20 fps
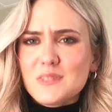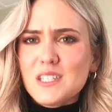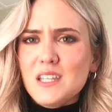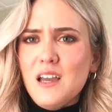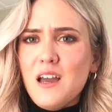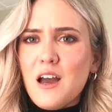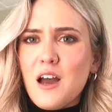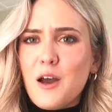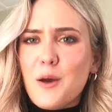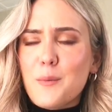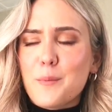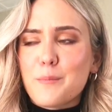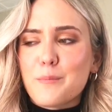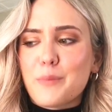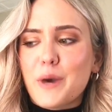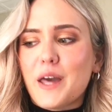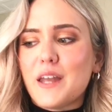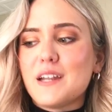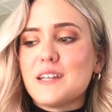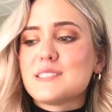
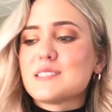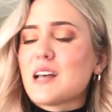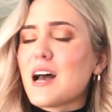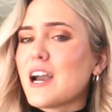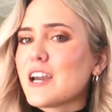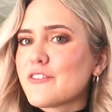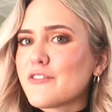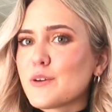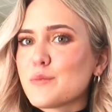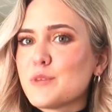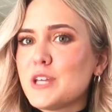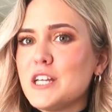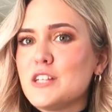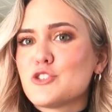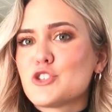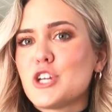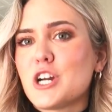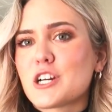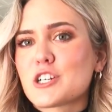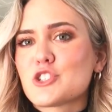But aside from the
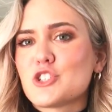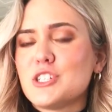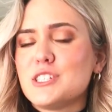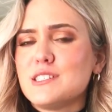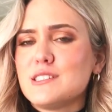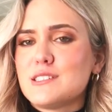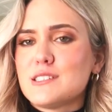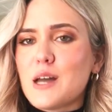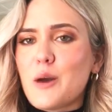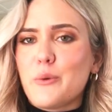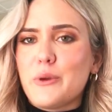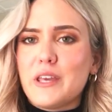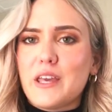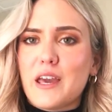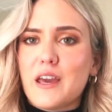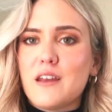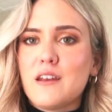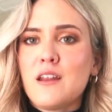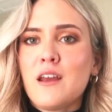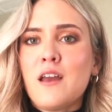introductions that we
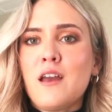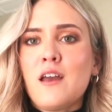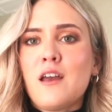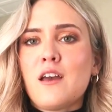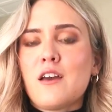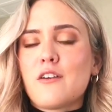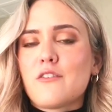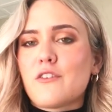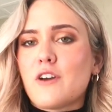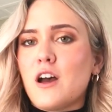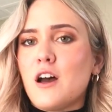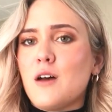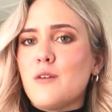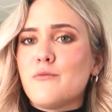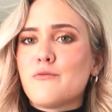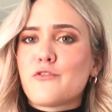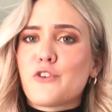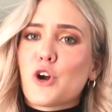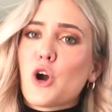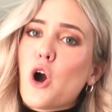get
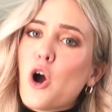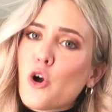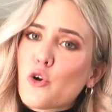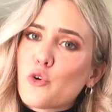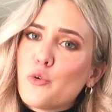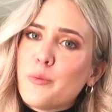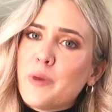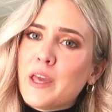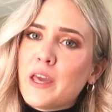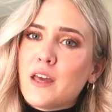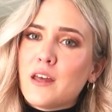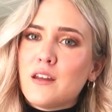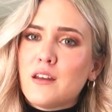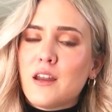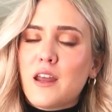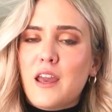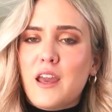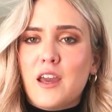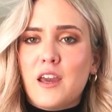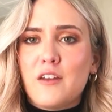for
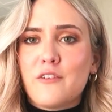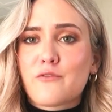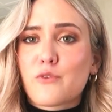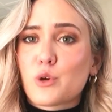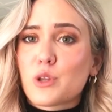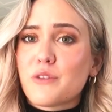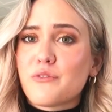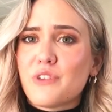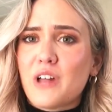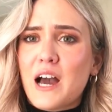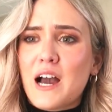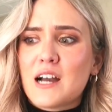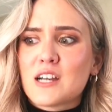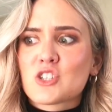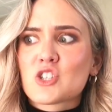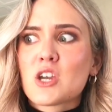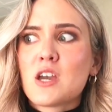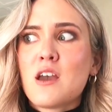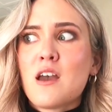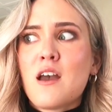Aquaman and for the
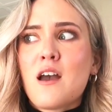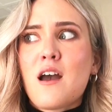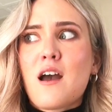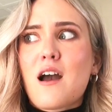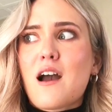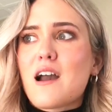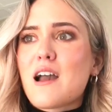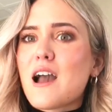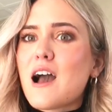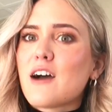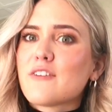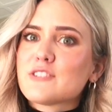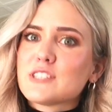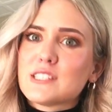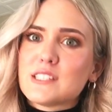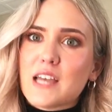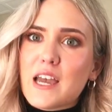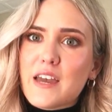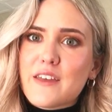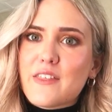Flash, I have to
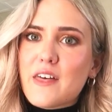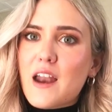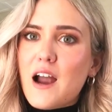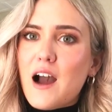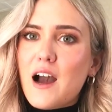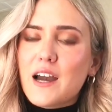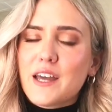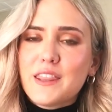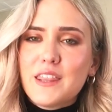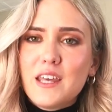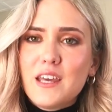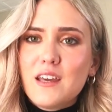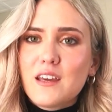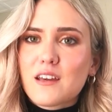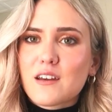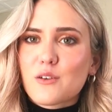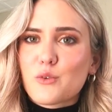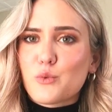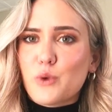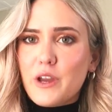say that I
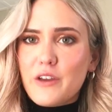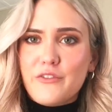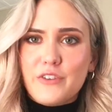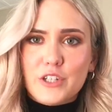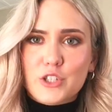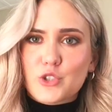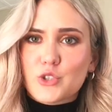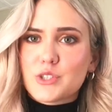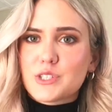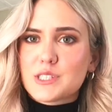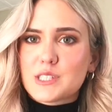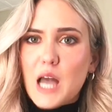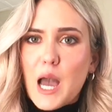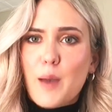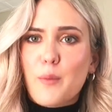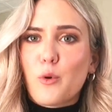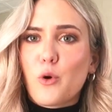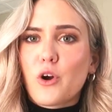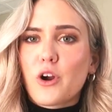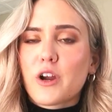think Ray Fisher's
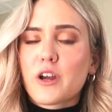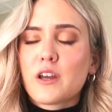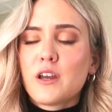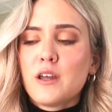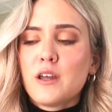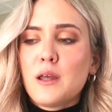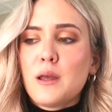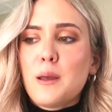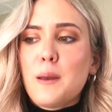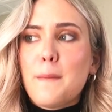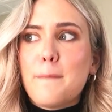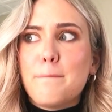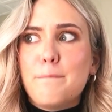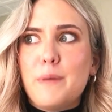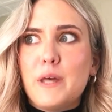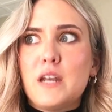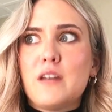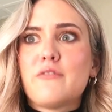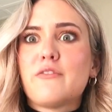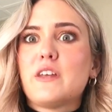Cyborg
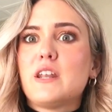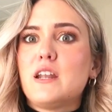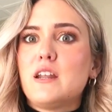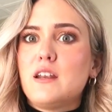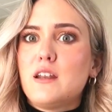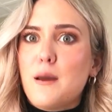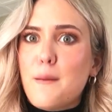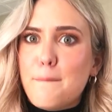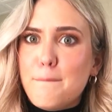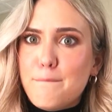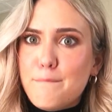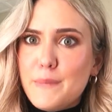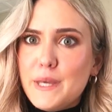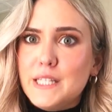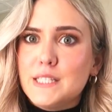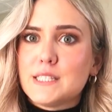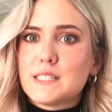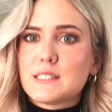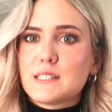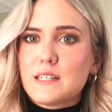benefited
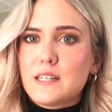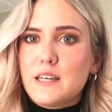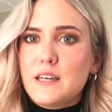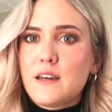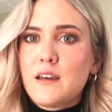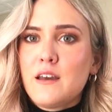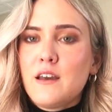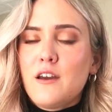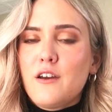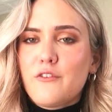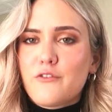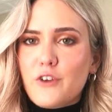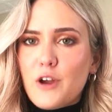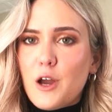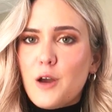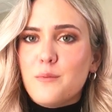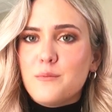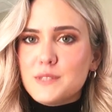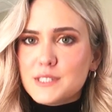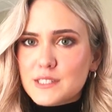immensely
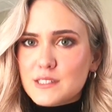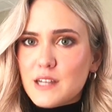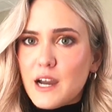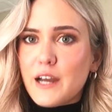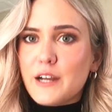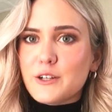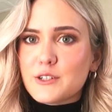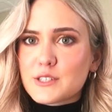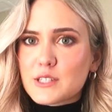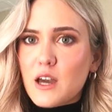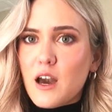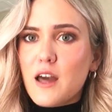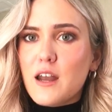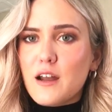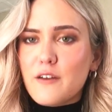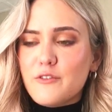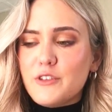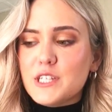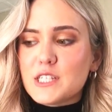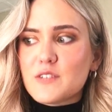from Snyder's cut
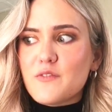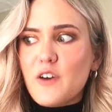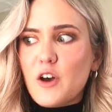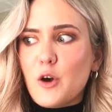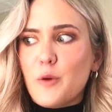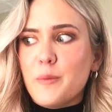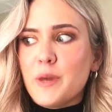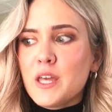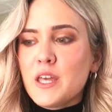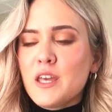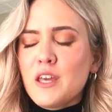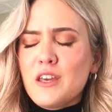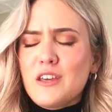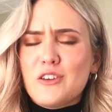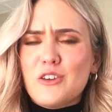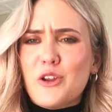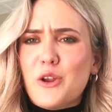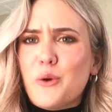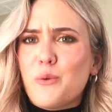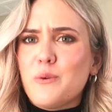of this film.
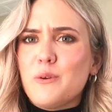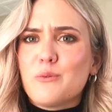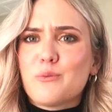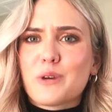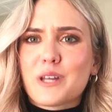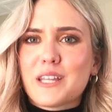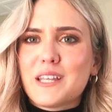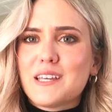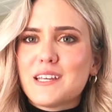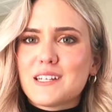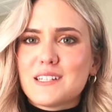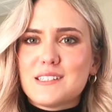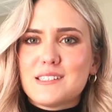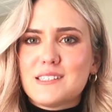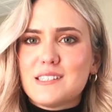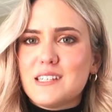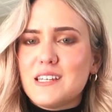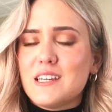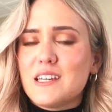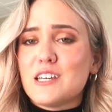We really get to
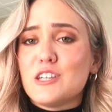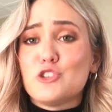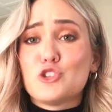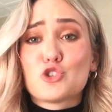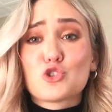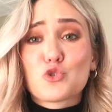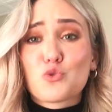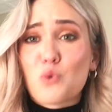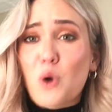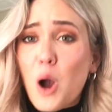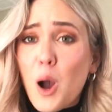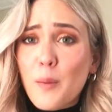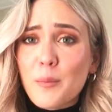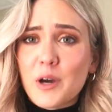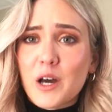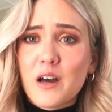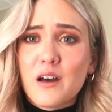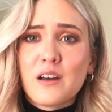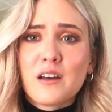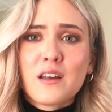see his
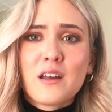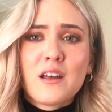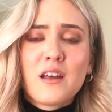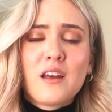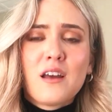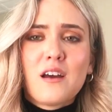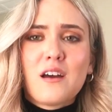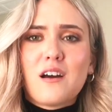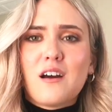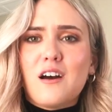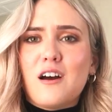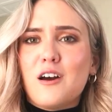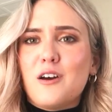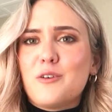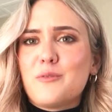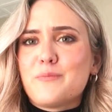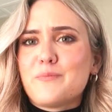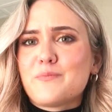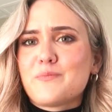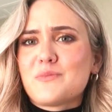trauma,
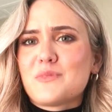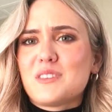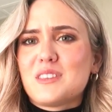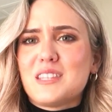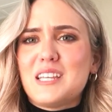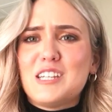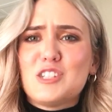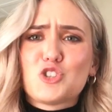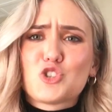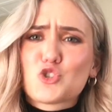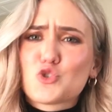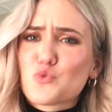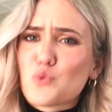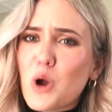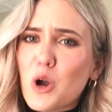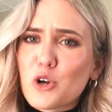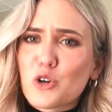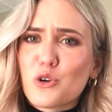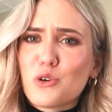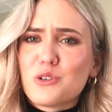his
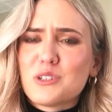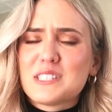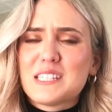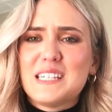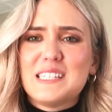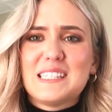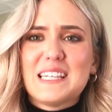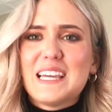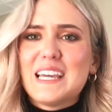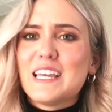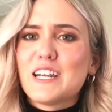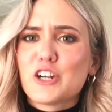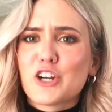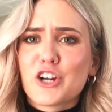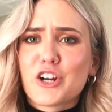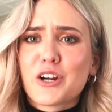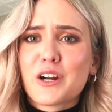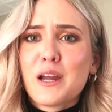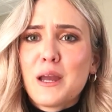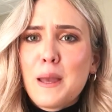struggles, his
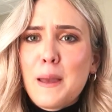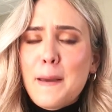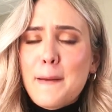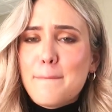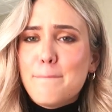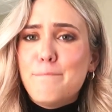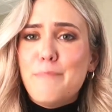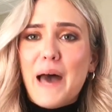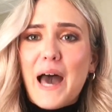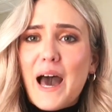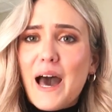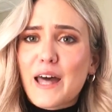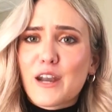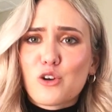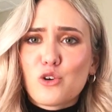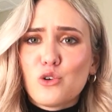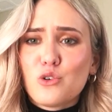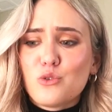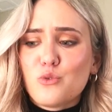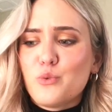inner
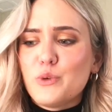battle.